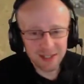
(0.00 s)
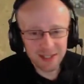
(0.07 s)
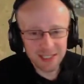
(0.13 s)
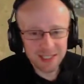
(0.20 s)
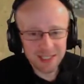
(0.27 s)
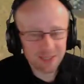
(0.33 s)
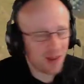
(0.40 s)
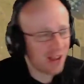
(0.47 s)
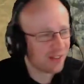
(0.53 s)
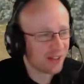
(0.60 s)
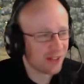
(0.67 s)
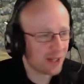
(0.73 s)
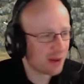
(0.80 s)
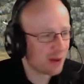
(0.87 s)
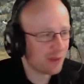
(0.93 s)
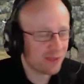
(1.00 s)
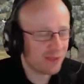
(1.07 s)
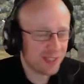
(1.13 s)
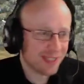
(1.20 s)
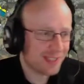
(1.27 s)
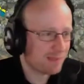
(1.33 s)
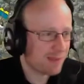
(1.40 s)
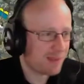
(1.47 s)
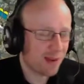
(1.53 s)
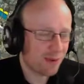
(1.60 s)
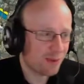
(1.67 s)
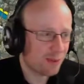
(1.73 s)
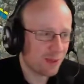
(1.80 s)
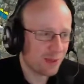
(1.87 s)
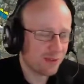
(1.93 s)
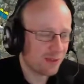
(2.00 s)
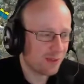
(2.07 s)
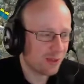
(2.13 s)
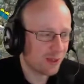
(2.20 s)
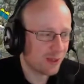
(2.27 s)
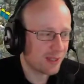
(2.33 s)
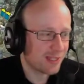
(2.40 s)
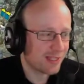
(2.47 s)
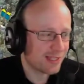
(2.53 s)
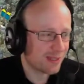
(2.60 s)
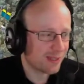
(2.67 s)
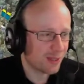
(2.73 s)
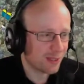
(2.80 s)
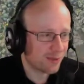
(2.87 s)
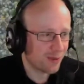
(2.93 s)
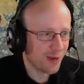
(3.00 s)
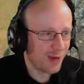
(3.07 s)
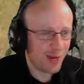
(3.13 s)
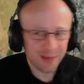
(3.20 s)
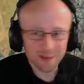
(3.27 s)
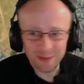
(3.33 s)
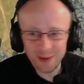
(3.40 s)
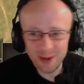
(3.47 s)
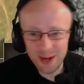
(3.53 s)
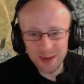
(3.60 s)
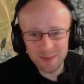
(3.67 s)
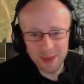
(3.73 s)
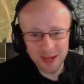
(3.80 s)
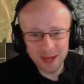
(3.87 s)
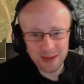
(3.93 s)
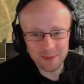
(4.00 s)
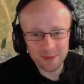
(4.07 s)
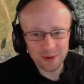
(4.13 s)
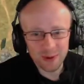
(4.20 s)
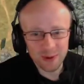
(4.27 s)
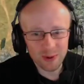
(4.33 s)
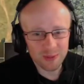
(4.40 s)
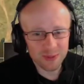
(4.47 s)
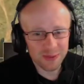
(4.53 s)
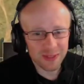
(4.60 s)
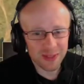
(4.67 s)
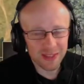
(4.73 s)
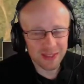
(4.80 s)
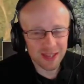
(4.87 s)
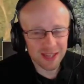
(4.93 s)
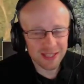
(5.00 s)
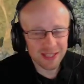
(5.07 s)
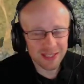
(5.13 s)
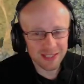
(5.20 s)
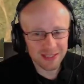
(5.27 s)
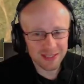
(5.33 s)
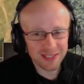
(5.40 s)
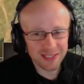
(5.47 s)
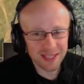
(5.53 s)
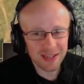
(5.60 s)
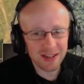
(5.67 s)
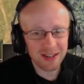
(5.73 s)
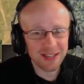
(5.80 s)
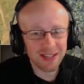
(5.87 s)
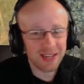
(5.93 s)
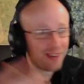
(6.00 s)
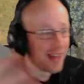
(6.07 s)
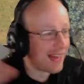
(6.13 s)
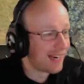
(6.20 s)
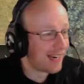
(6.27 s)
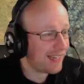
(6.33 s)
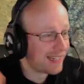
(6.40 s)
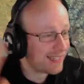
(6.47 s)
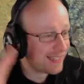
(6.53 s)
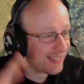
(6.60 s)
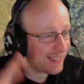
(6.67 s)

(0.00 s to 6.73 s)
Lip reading: This is why I've got to go over this battle word for word, because it was really, really back and forth. And like I said, look at these. They rallied.